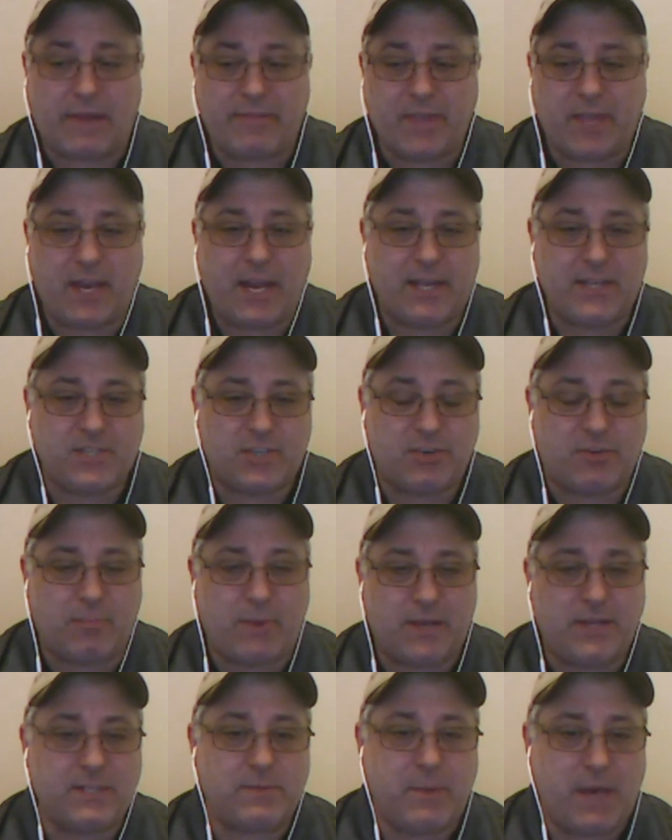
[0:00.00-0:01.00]
I think it has a
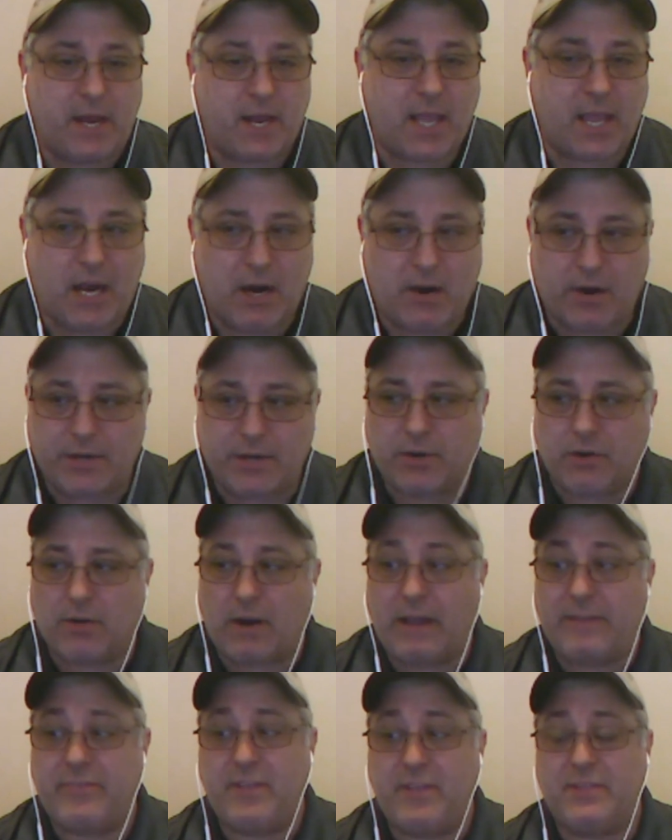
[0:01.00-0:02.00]
tremendous amount of
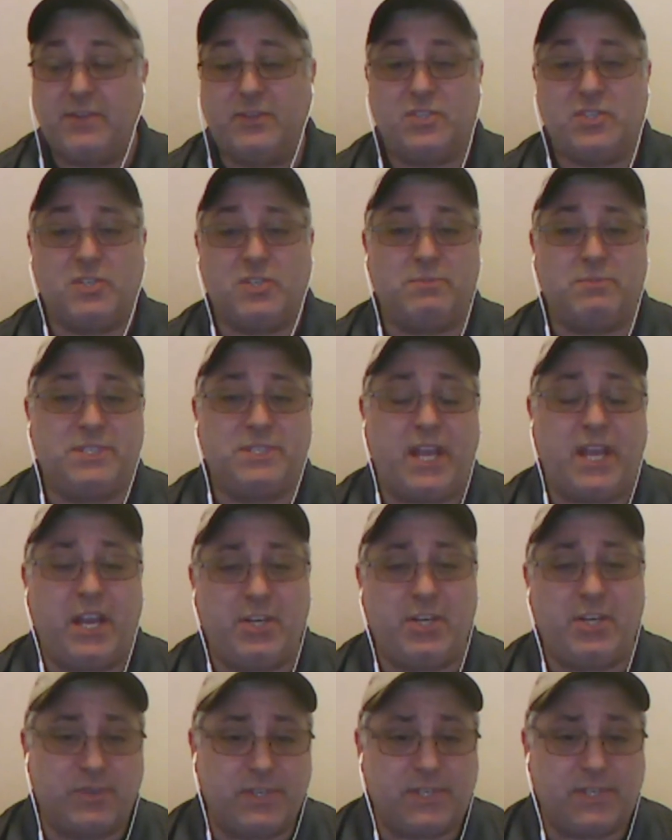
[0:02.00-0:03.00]
character. I think there's some
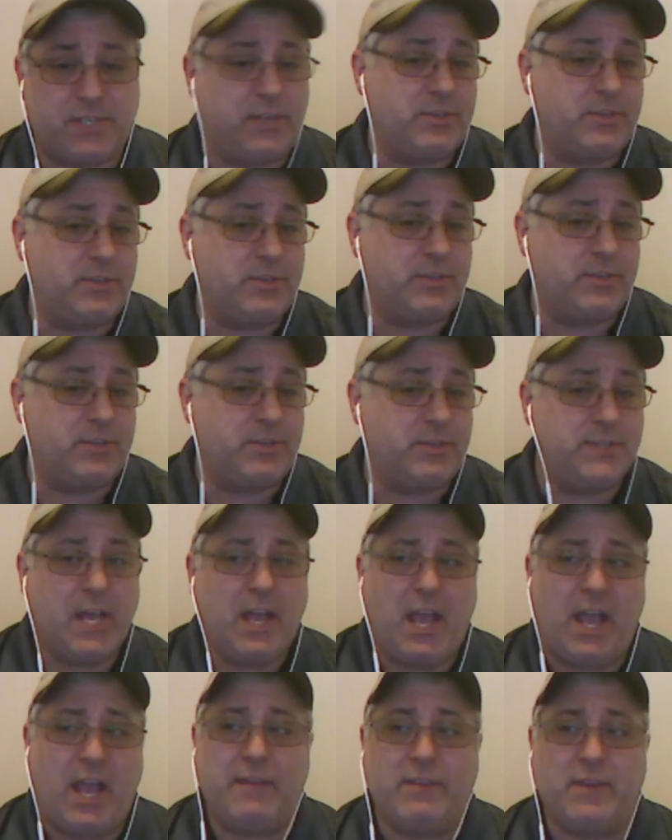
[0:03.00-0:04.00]
dangerous
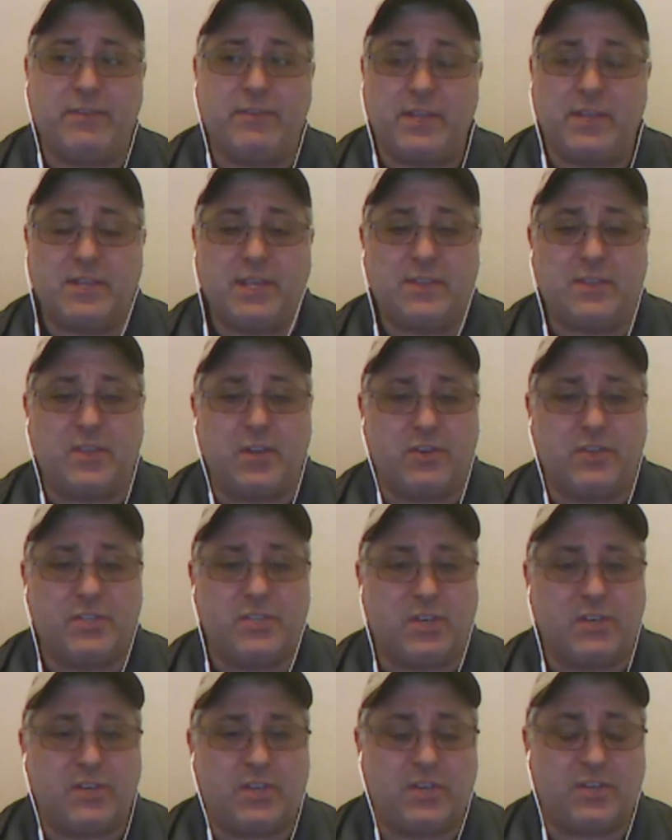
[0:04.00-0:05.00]
synergies, and I think
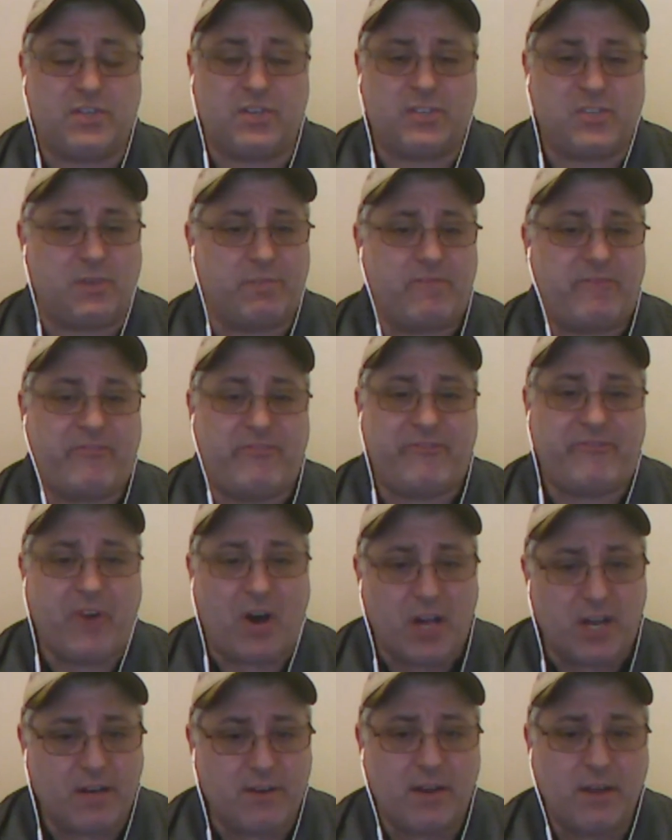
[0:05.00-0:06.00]
that there's some
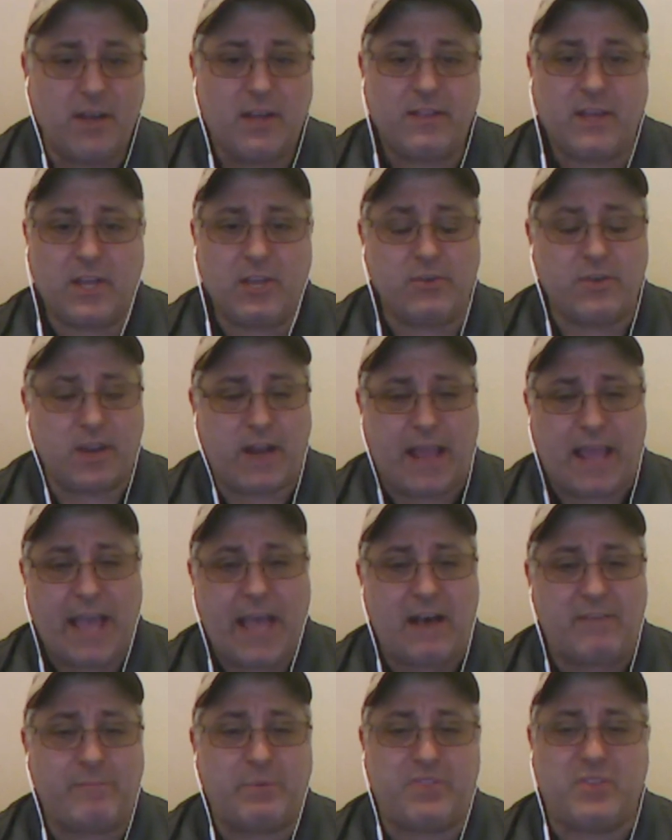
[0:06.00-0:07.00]
fun that you can
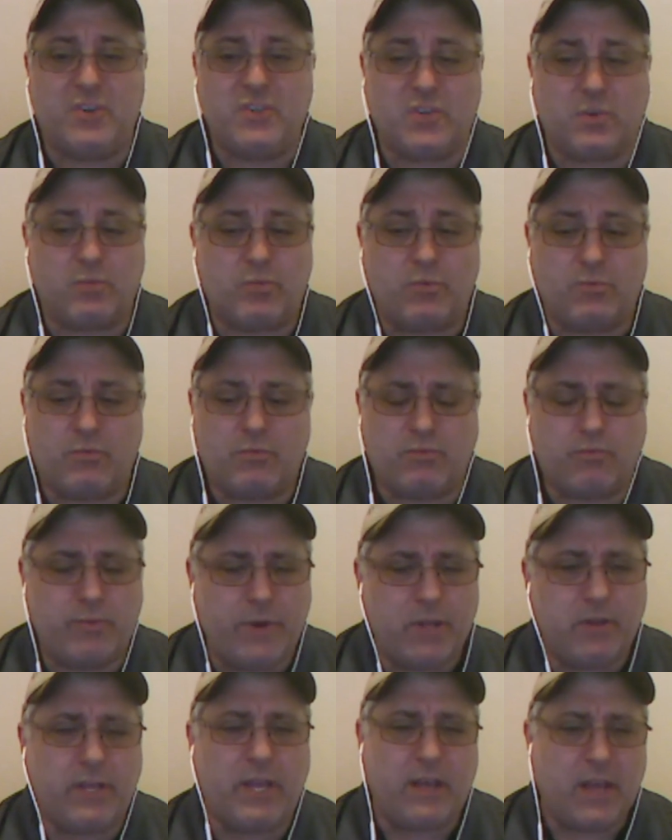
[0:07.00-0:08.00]
have, but there's
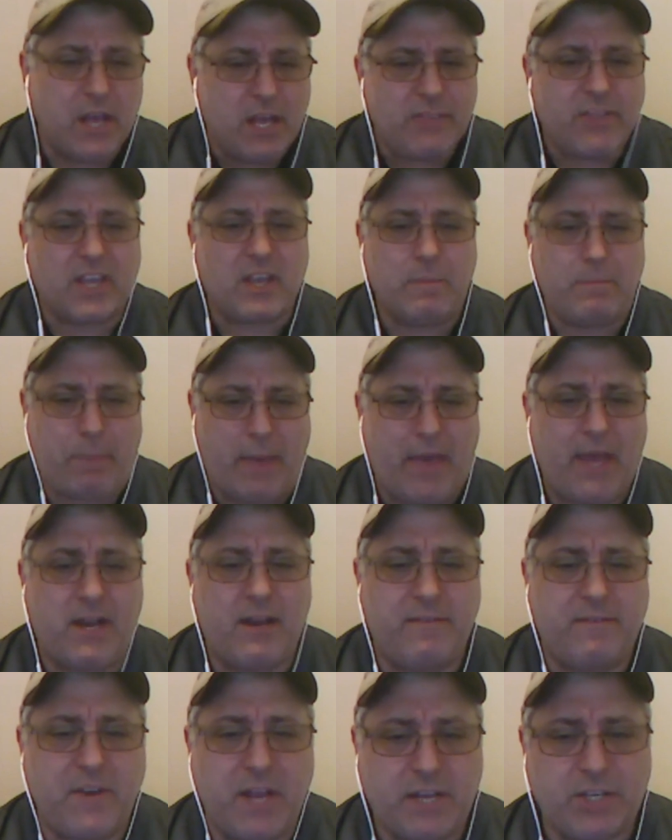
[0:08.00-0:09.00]
the
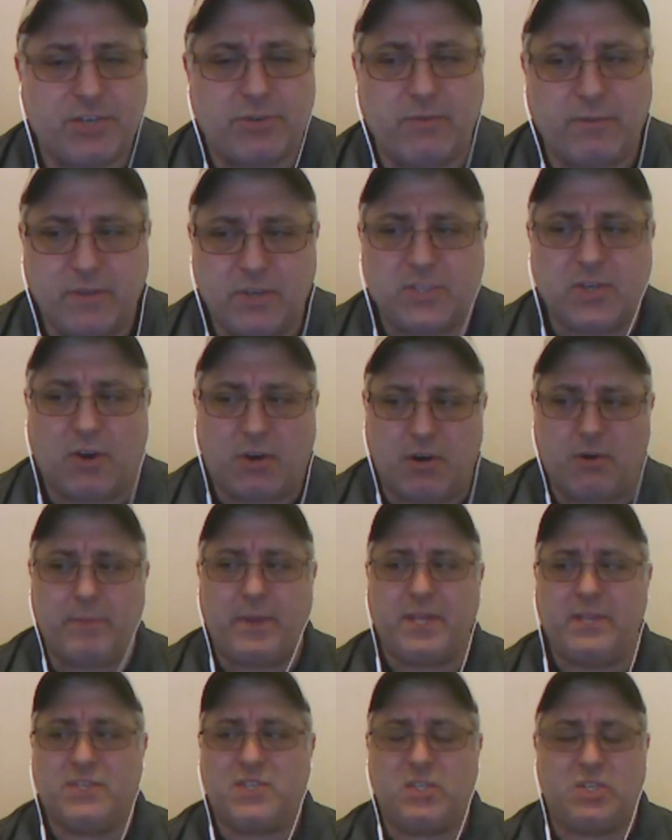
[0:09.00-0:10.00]
competitive nature of this
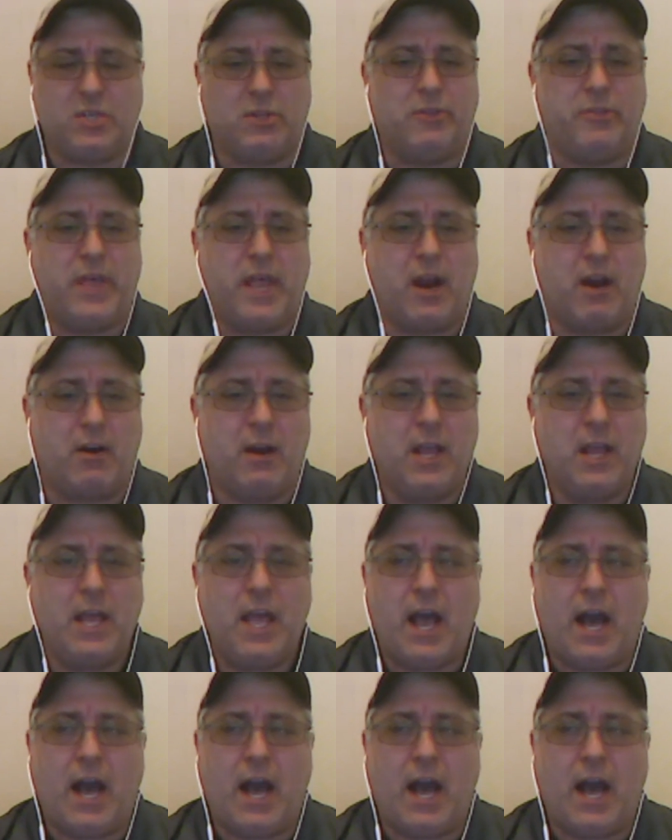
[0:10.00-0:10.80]
army is still there.